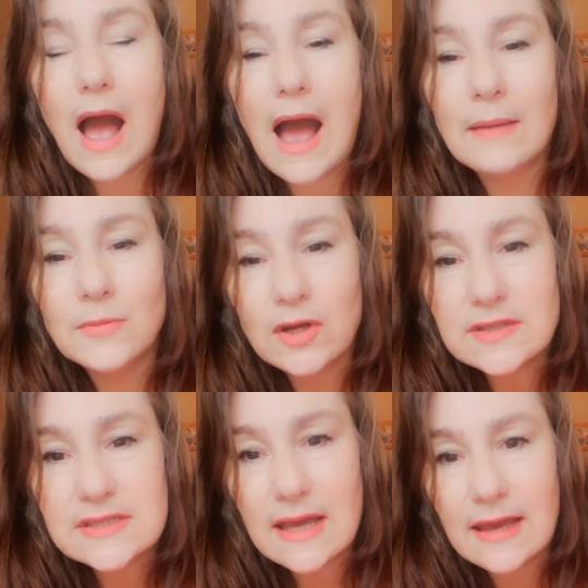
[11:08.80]
I'm not
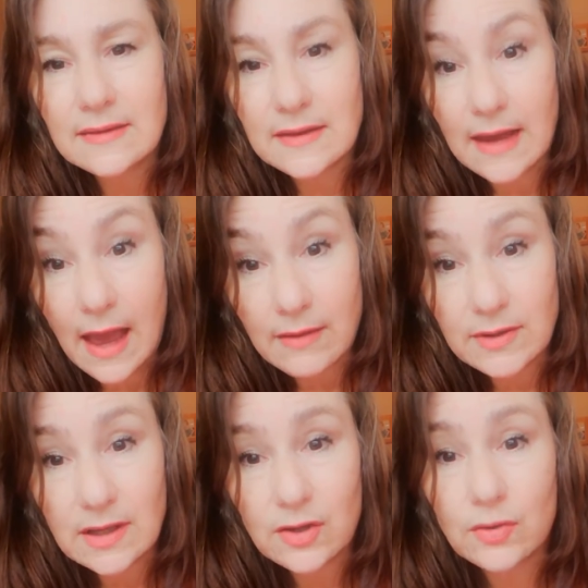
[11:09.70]
saying that
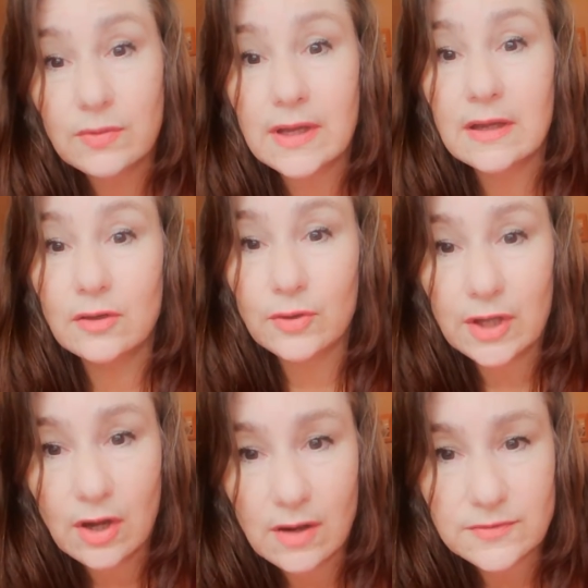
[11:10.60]
having a career,
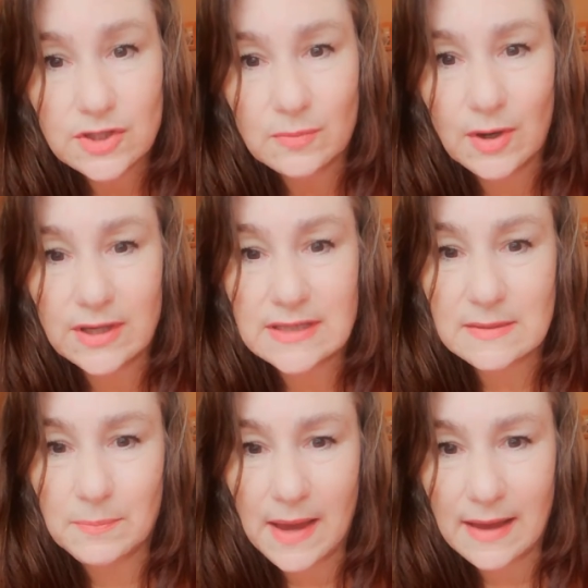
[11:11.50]
looking after your body is a
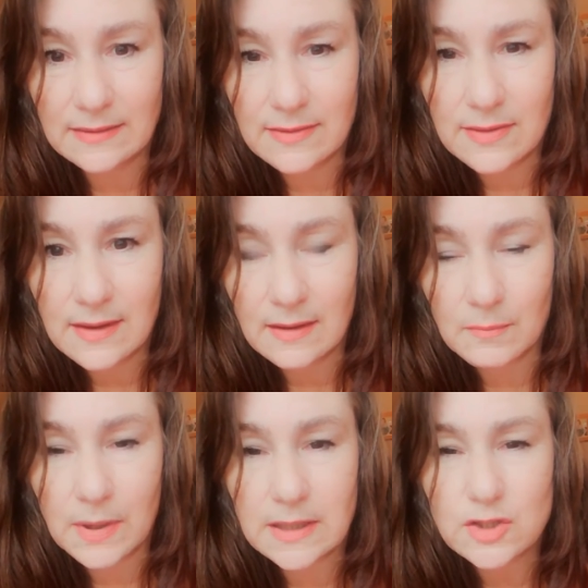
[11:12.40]
bad thing,
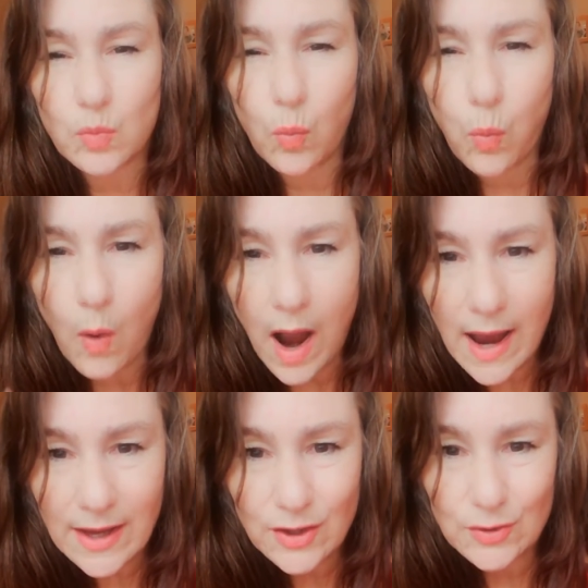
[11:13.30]
but it's
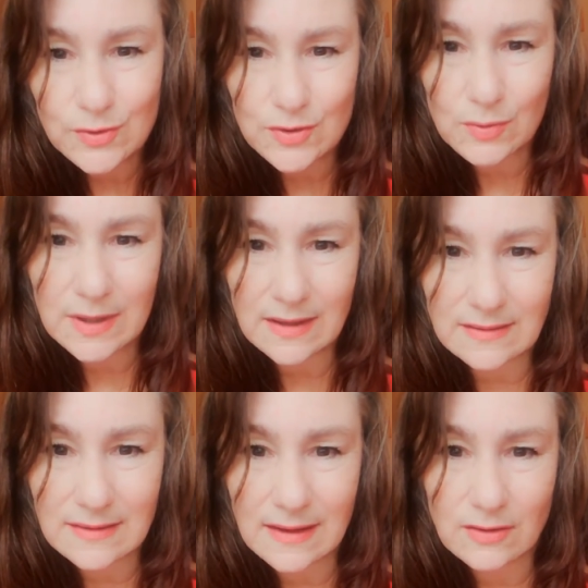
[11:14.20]
why you're doing it
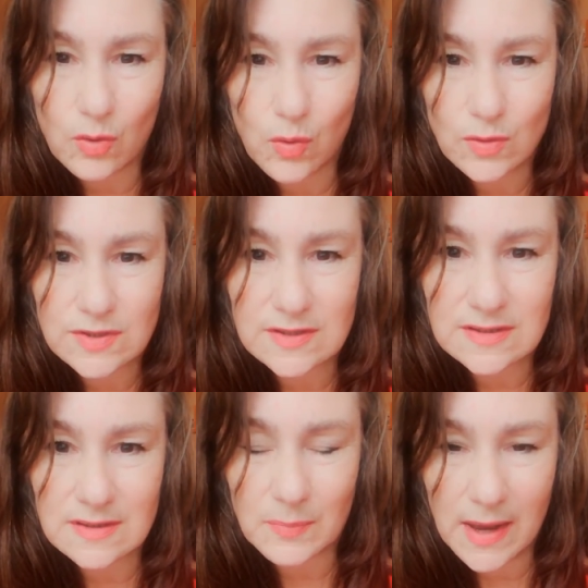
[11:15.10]
that causes
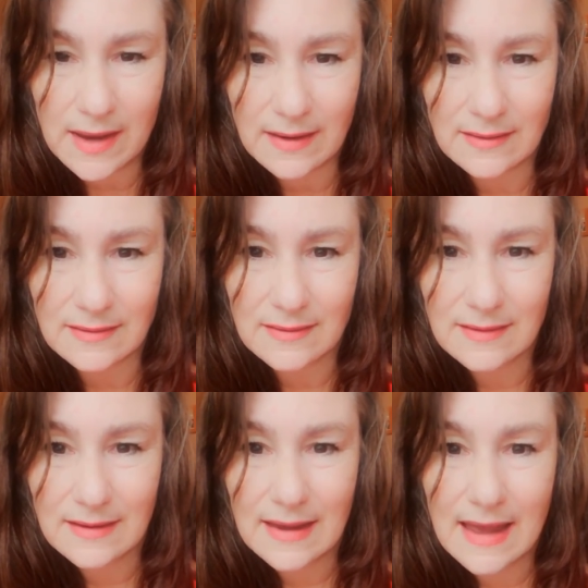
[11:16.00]
the pain,
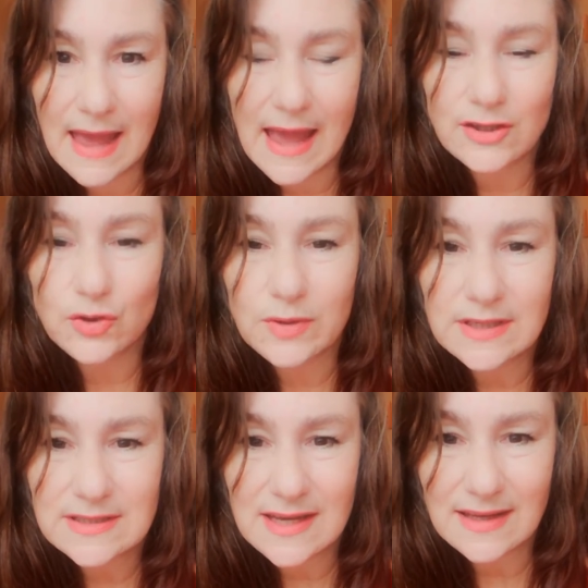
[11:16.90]
and your
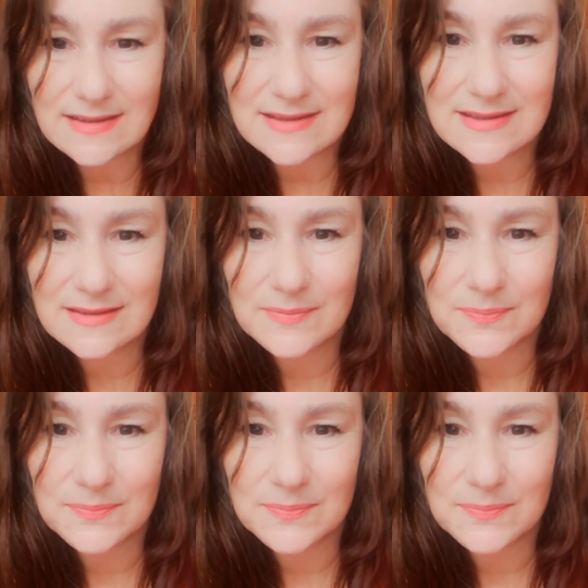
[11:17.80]
intent.